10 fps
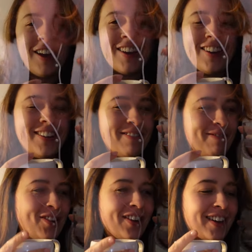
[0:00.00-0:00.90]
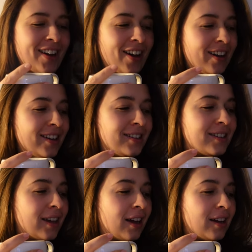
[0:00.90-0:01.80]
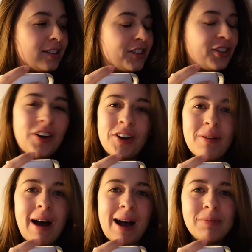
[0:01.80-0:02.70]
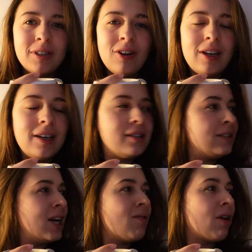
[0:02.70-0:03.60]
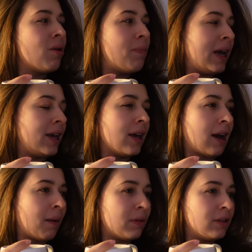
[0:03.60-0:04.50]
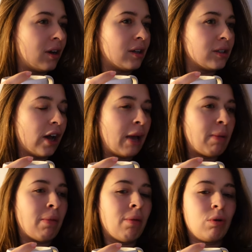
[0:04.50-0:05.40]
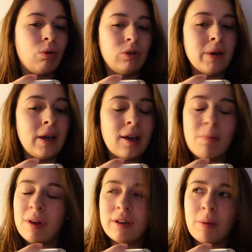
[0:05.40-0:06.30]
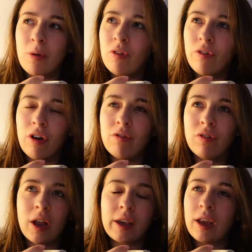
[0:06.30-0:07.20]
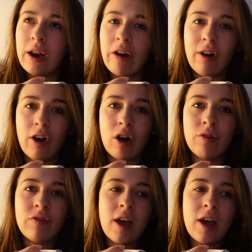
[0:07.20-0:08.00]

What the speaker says: Good morning, guys. So absolutely zero baking happened last night. My mum called me a minute up on the phone for like an hour and a half.